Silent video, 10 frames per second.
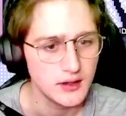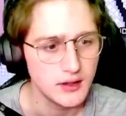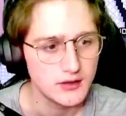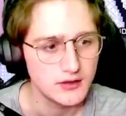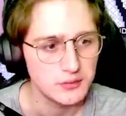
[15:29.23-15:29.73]

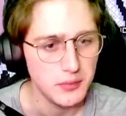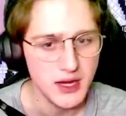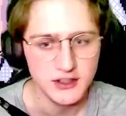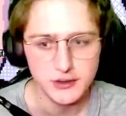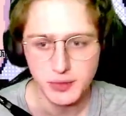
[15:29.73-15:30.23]

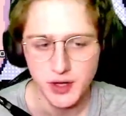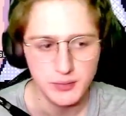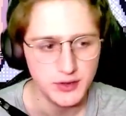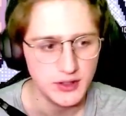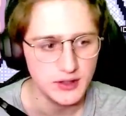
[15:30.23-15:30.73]
Smashed
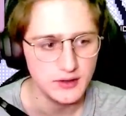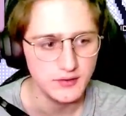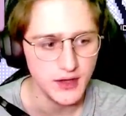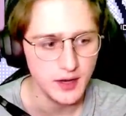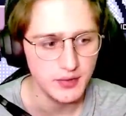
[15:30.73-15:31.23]
Pumpkin,
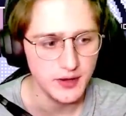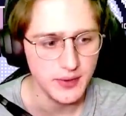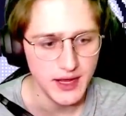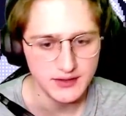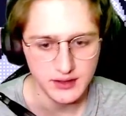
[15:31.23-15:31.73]
VIP
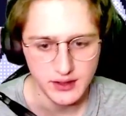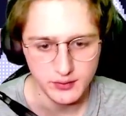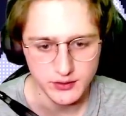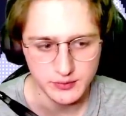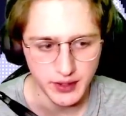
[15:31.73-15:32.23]
Pass,
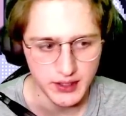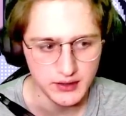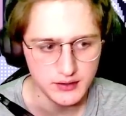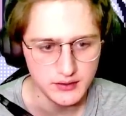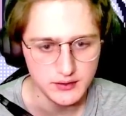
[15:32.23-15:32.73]
Evil's Bane.